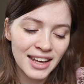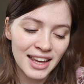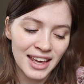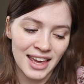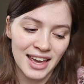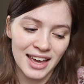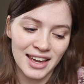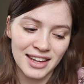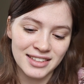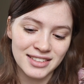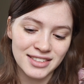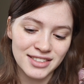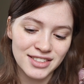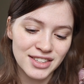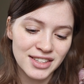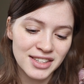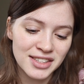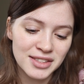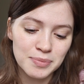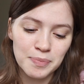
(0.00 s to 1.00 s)
and
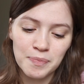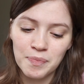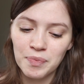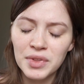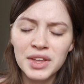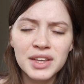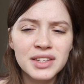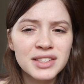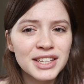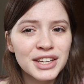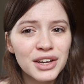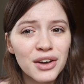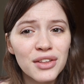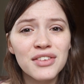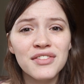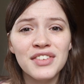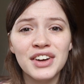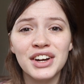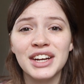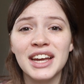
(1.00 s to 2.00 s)
just seeing all the
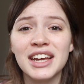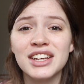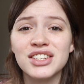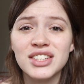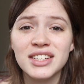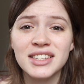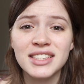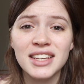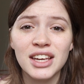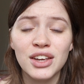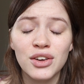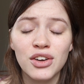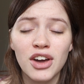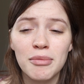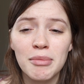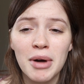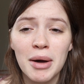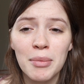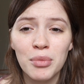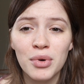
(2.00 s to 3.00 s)
variations that you
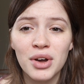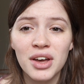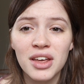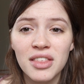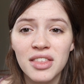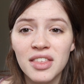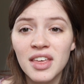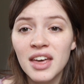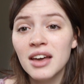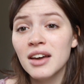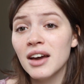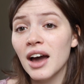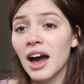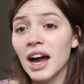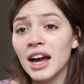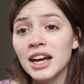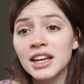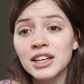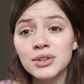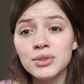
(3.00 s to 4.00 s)
come up with.
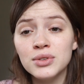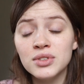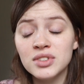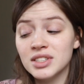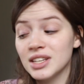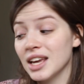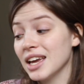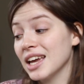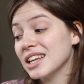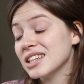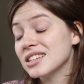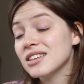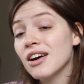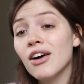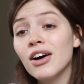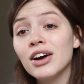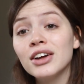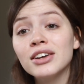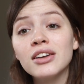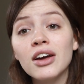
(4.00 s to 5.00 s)
I used a
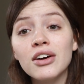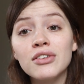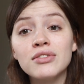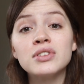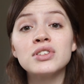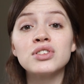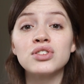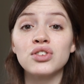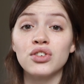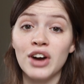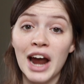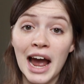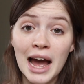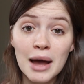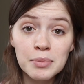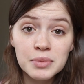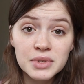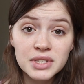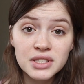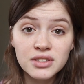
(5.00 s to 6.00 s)
ton of
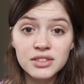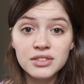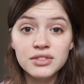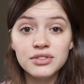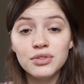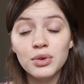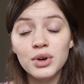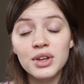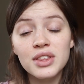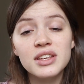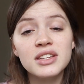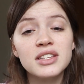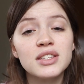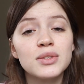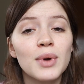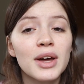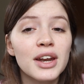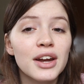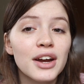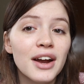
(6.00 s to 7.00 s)
scraps for this
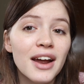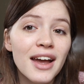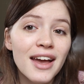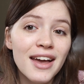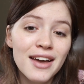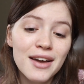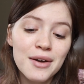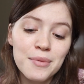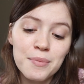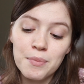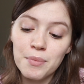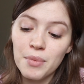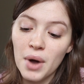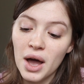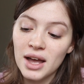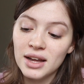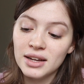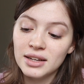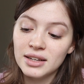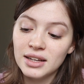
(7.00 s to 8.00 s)
sweater,
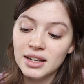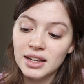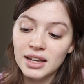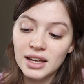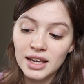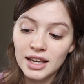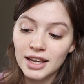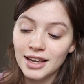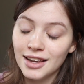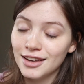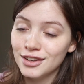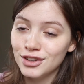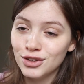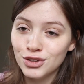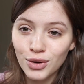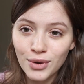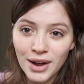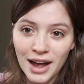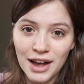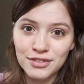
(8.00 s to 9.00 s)
but you
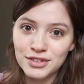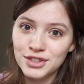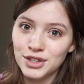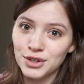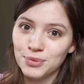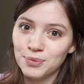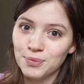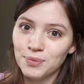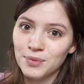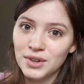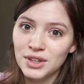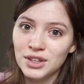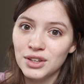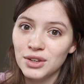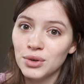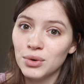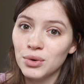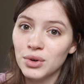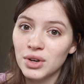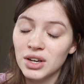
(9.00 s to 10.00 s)
don't have to.
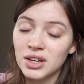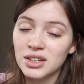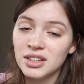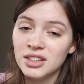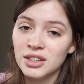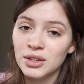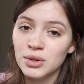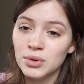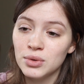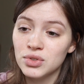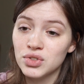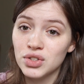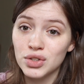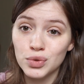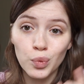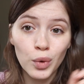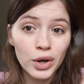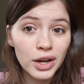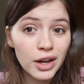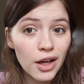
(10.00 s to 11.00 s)
You could use
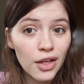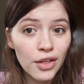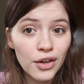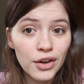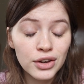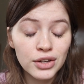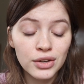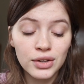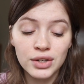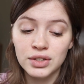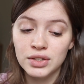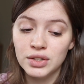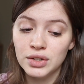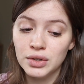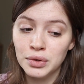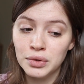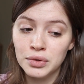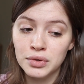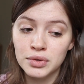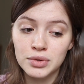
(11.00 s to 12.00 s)
just one color, you could
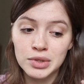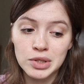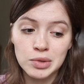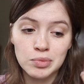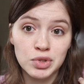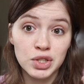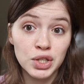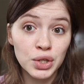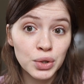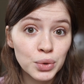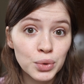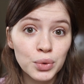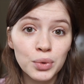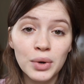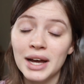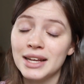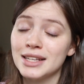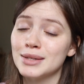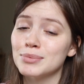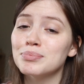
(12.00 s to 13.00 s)
use two,
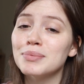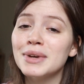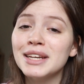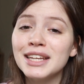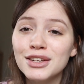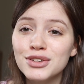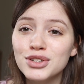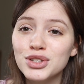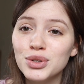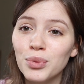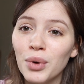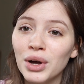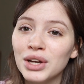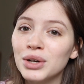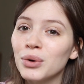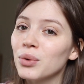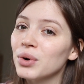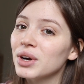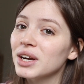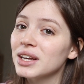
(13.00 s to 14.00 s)
as many as you
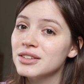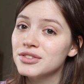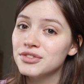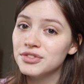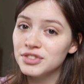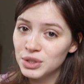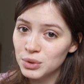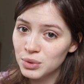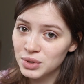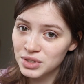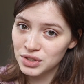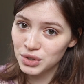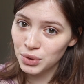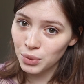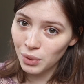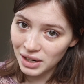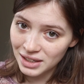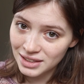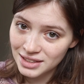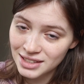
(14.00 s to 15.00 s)
want, or as few as you
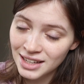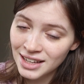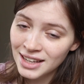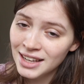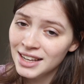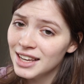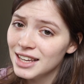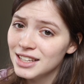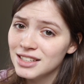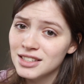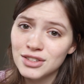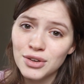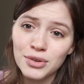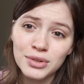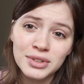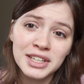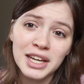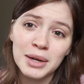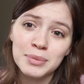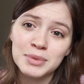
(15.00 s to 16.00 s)
want. It's
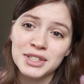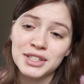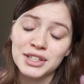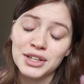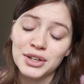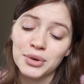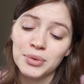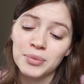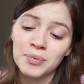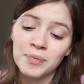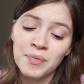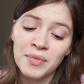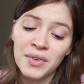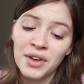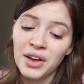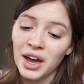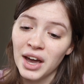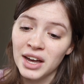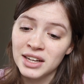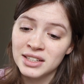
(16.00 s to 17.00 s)
totally up to you.
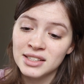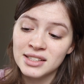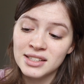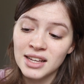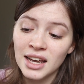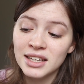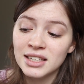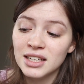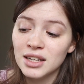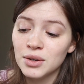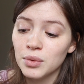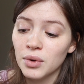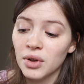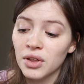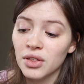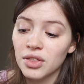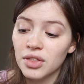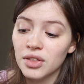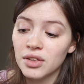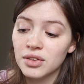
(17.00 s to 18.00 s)
I designed it
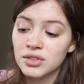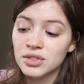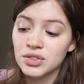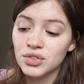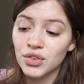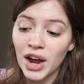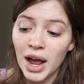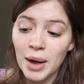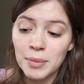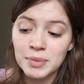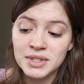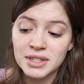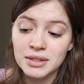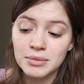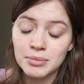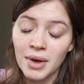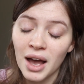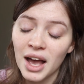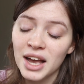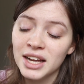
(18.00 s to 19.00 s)
with scraps in
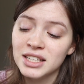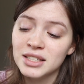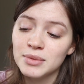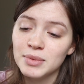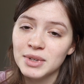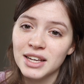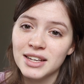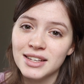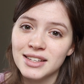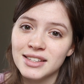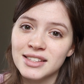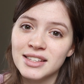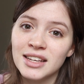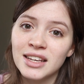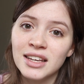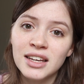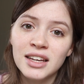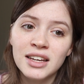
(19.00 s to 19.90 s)
mind because